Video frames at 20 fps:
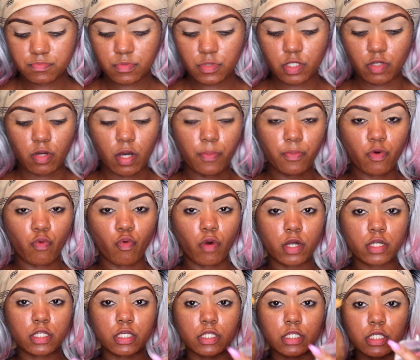So I'm gonna
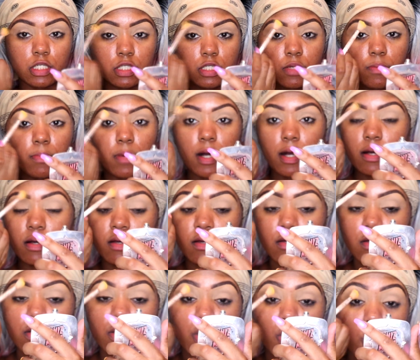work this into my
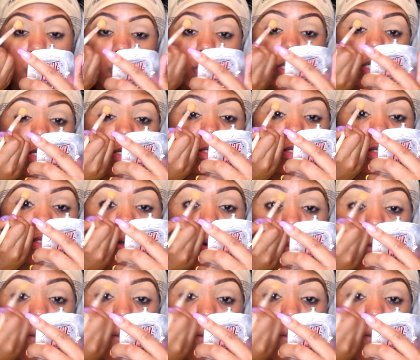crease.